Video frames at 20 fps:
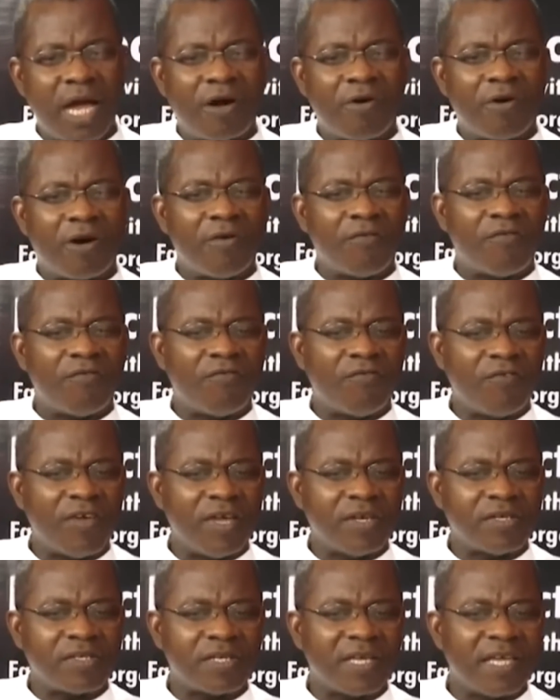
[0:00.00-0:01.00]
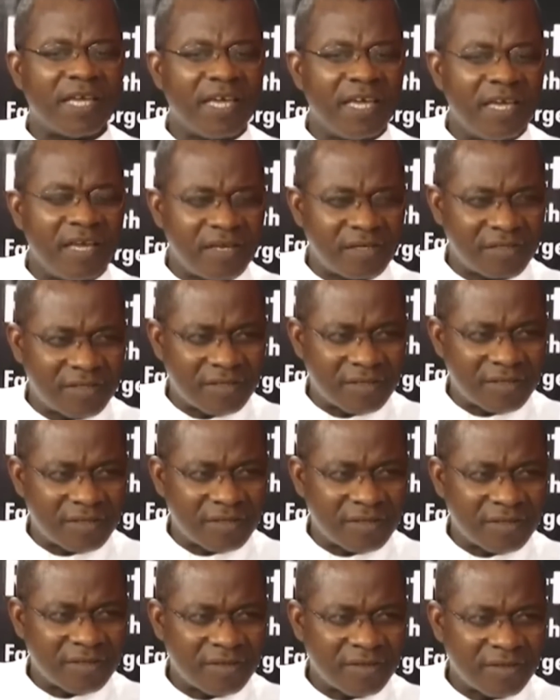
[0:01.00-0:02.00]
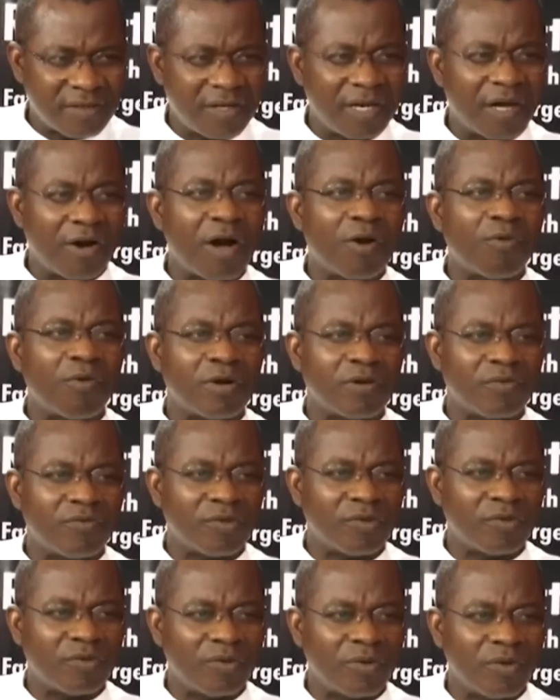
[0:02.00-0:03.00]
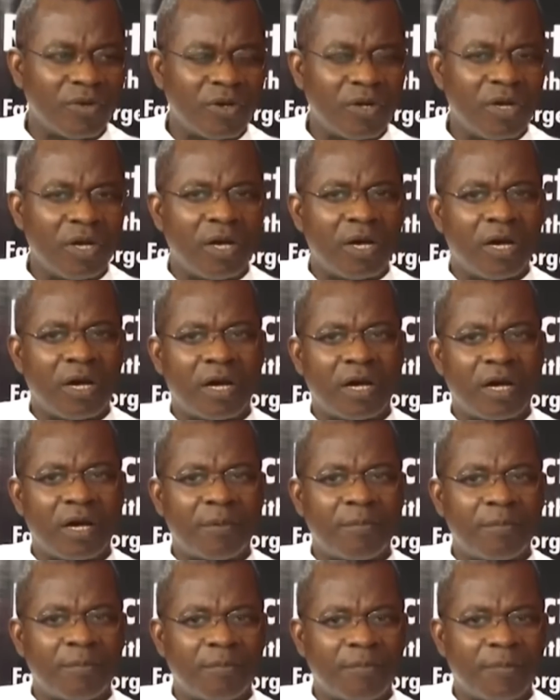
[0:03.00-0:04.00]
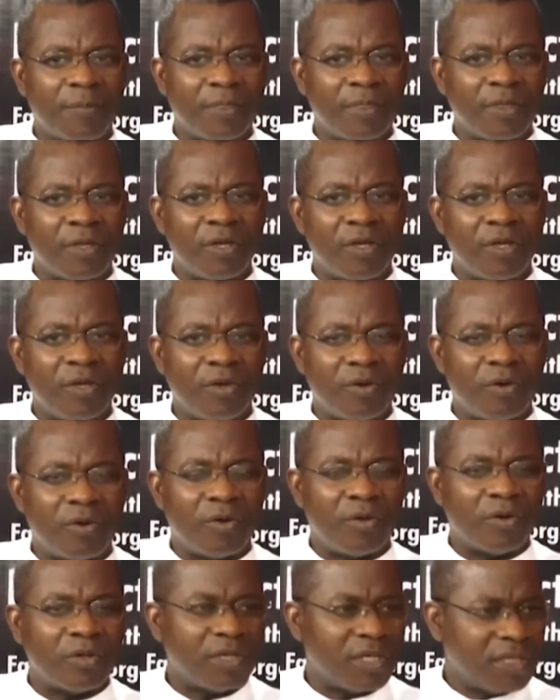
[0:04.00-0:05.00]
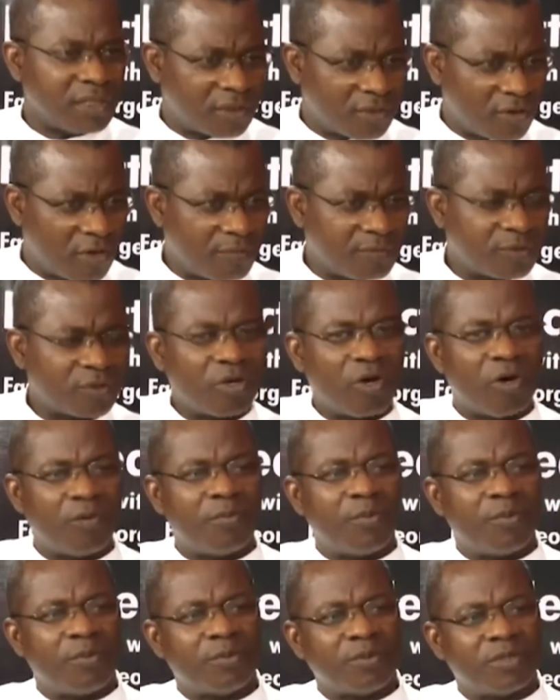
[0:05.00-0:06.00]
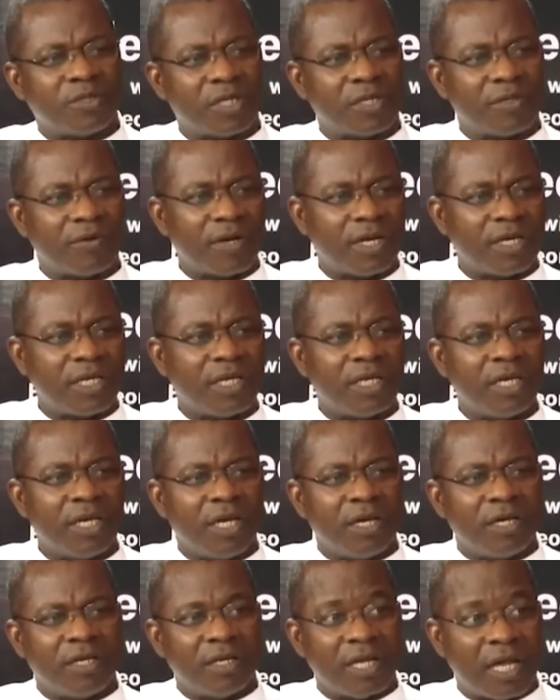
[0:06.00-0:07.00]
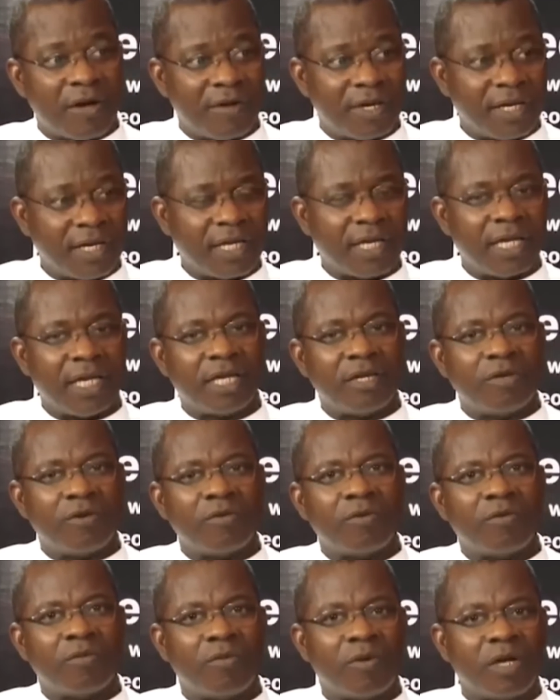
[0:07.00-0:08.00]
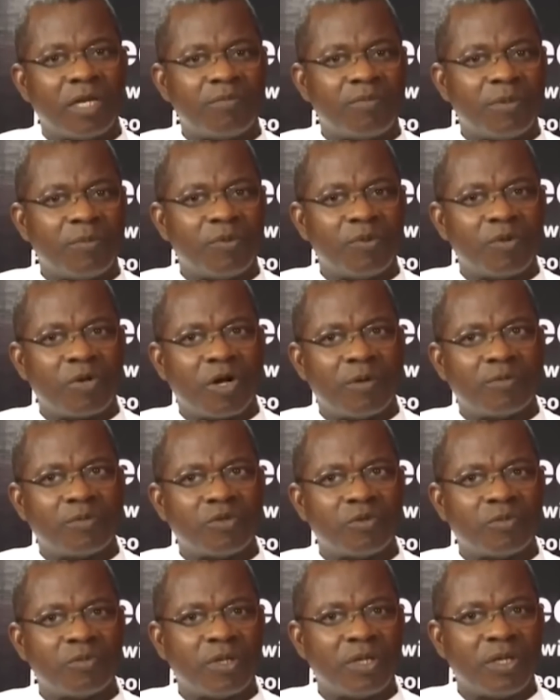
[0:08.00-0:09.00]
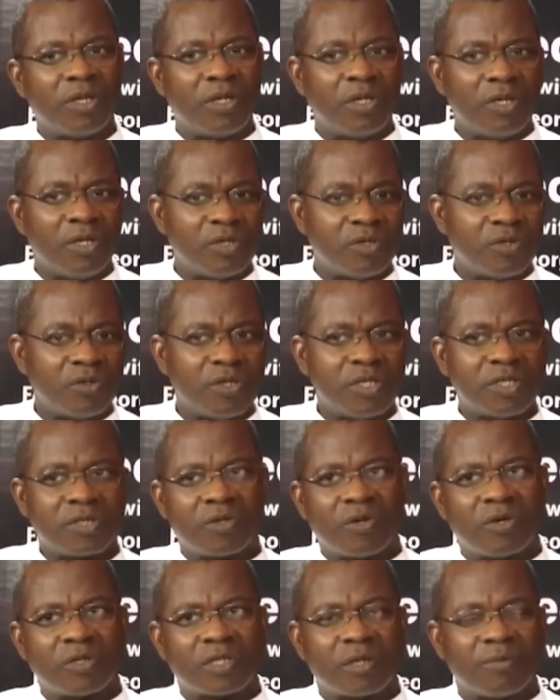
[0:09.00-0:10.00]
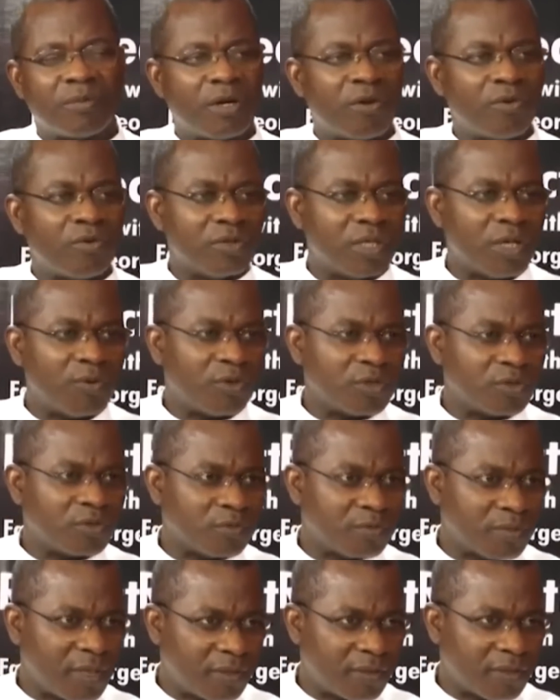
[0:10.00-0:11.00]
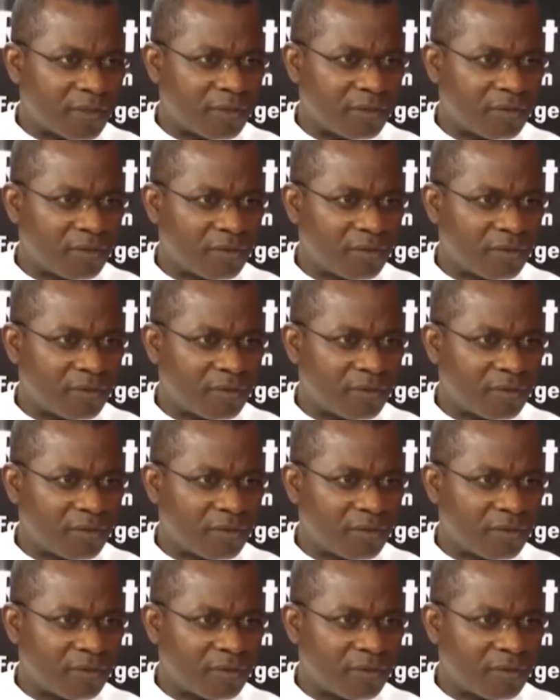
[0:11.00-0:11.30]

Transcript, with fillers: our faith is in our worldview. Um, you know, this comes up generally now and again when people come to me to discuss about who they want to marry.